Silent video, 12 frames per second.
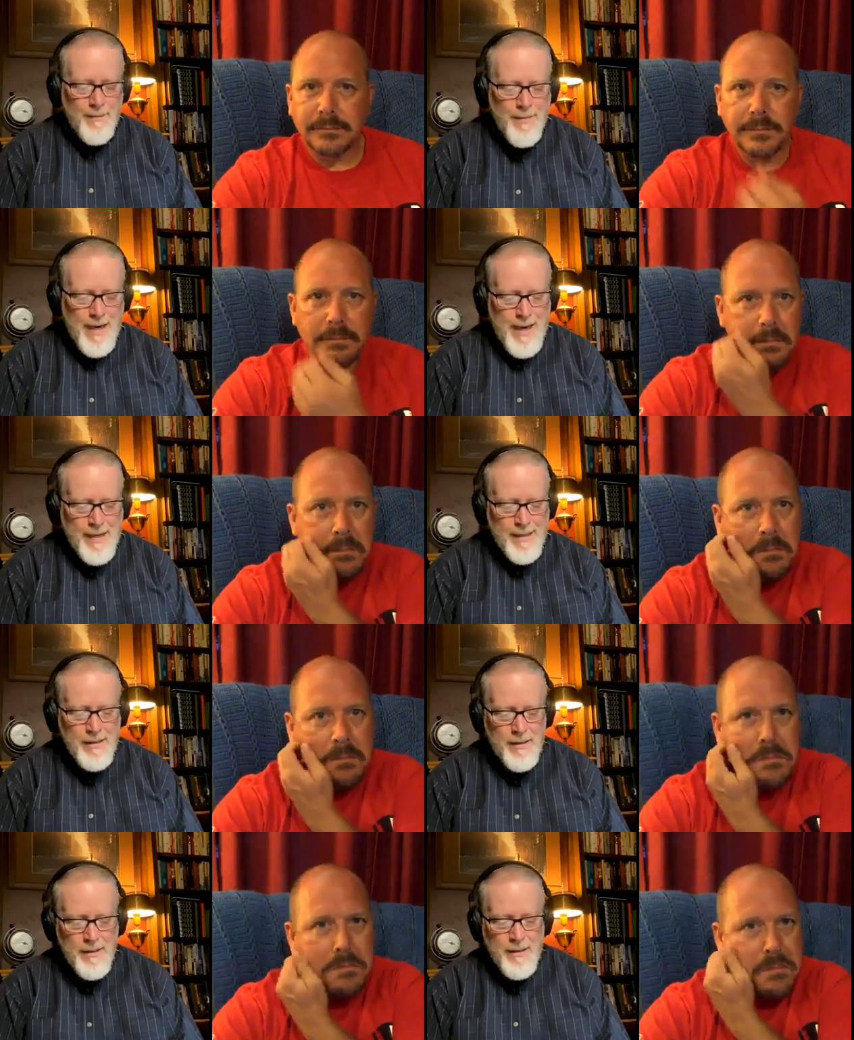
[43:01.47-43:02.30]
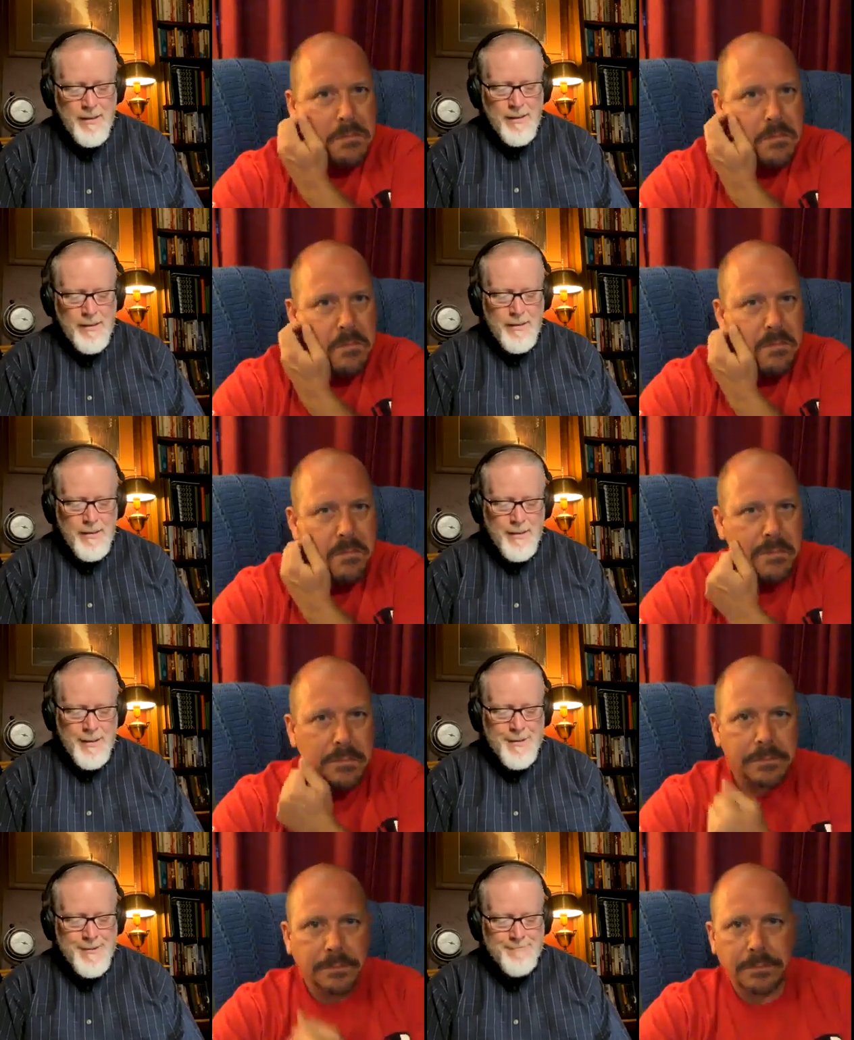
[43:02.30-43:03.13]
Speaker 1: come back
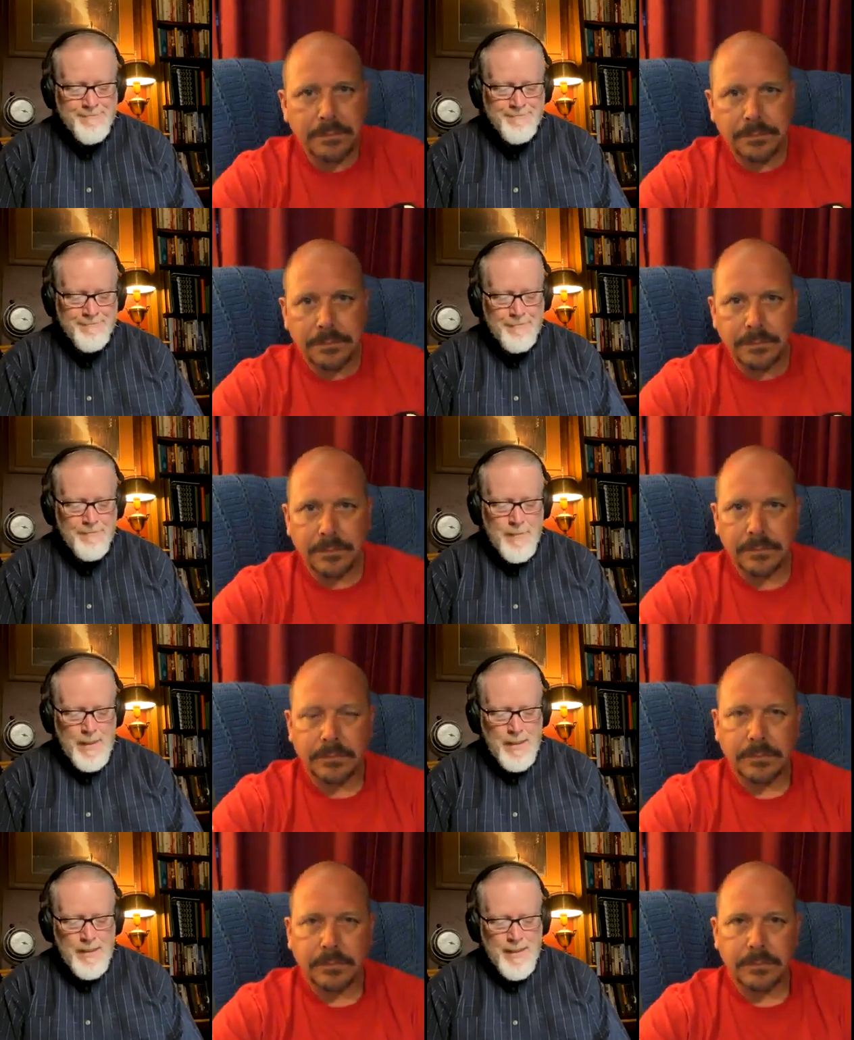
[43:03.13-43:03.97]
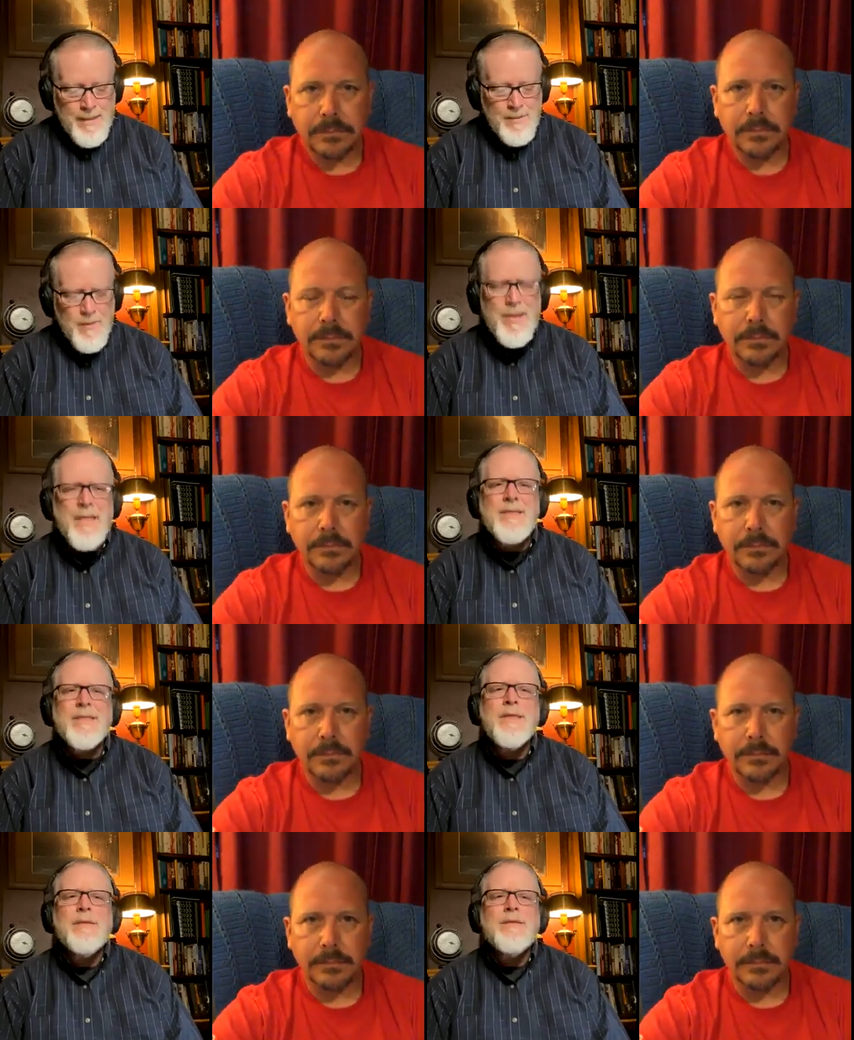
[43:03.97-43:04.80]
um, next week.
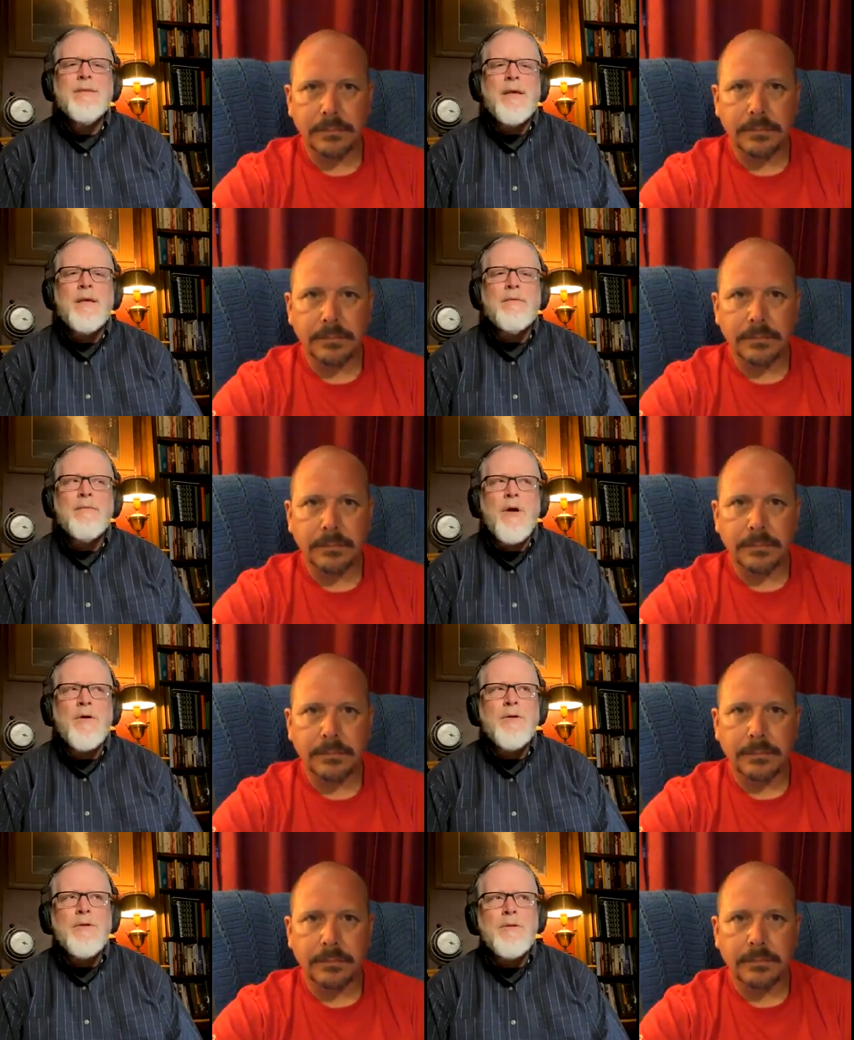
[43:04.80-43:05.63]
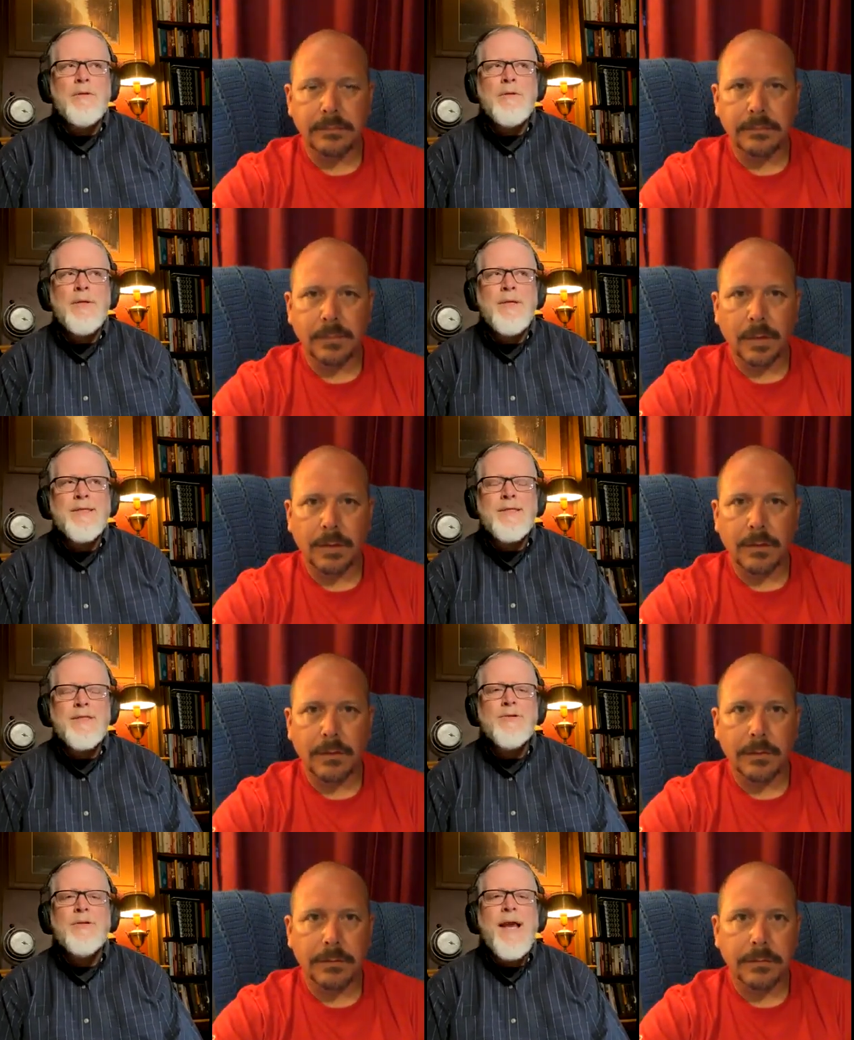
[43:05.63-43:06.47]
Is it uh, are is
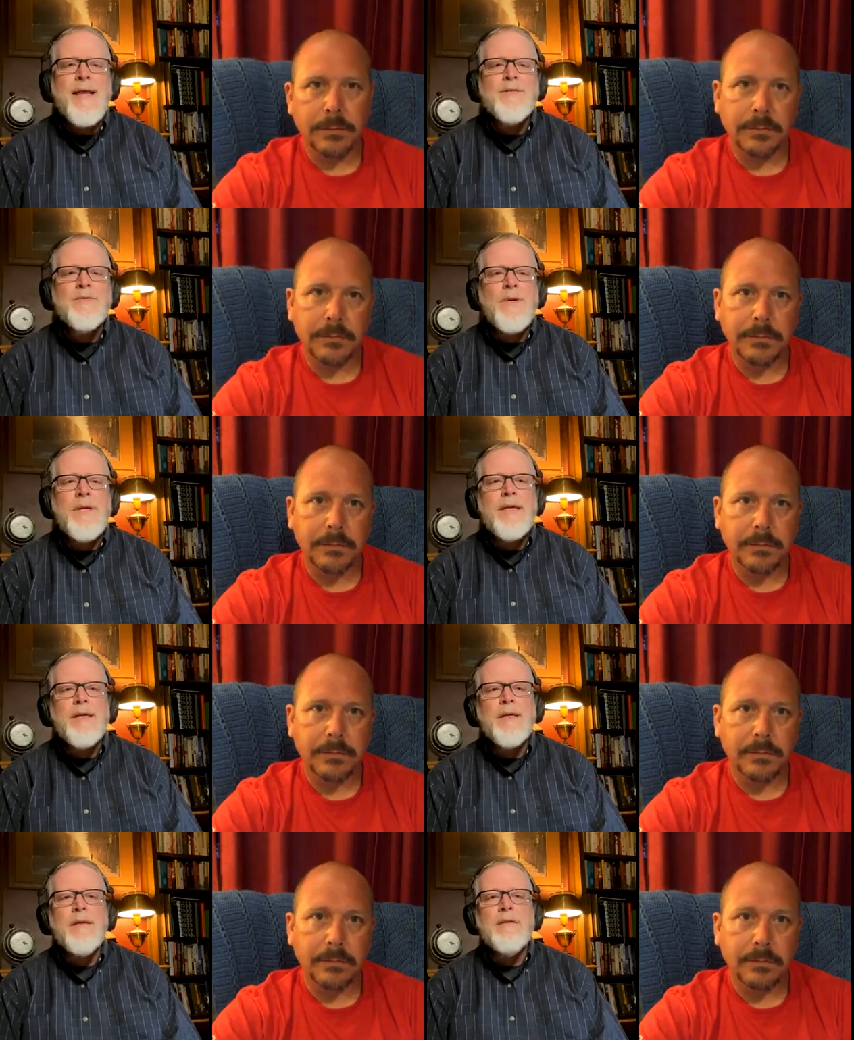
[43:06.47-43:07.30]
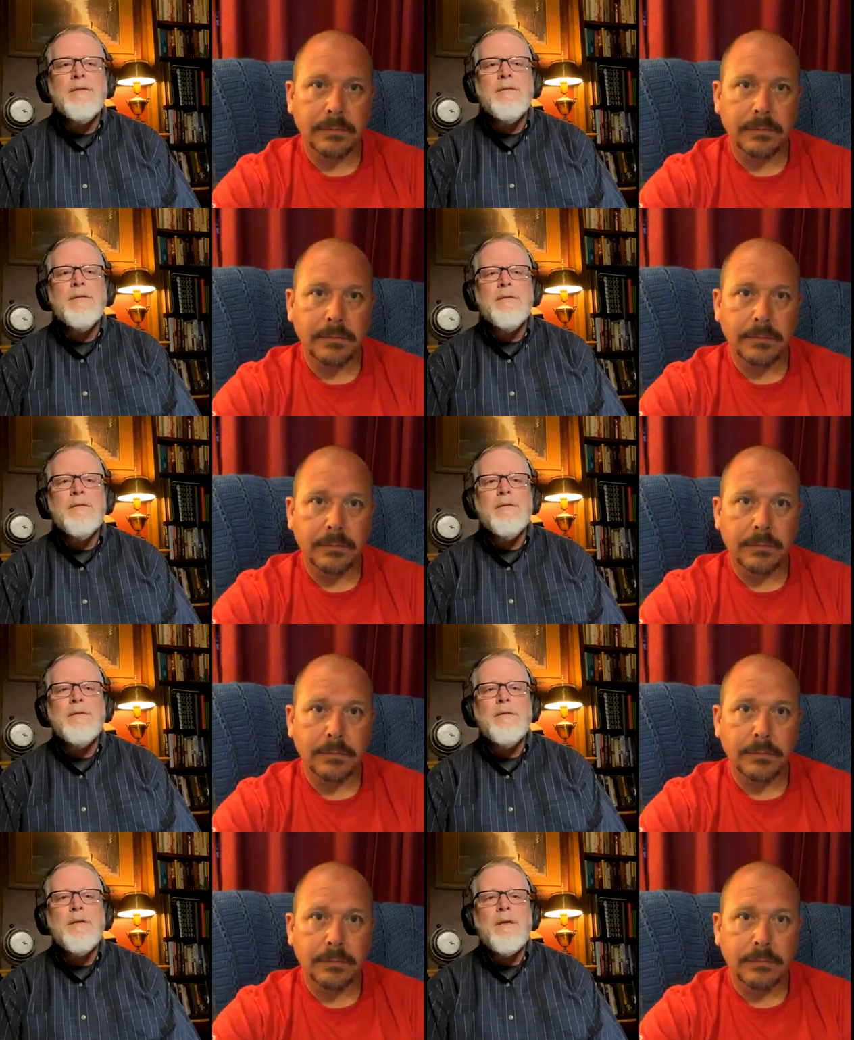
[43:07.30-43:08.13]
this your last week at
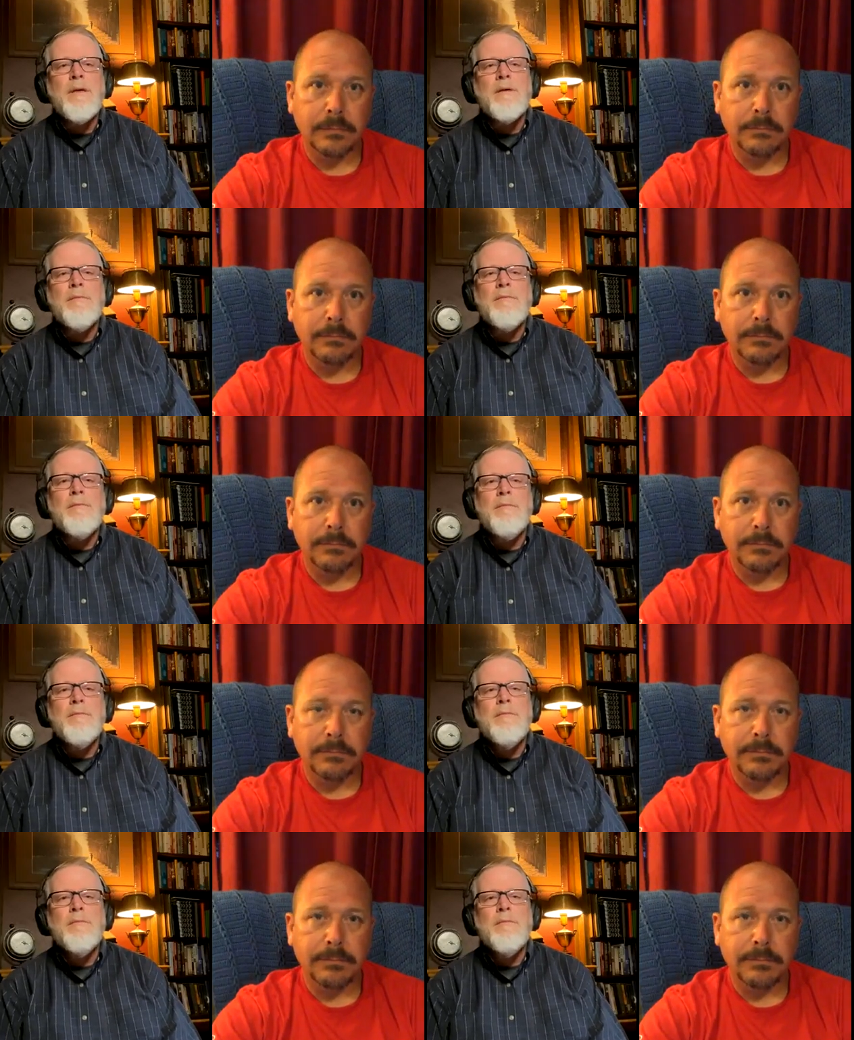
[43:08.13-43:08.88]
um,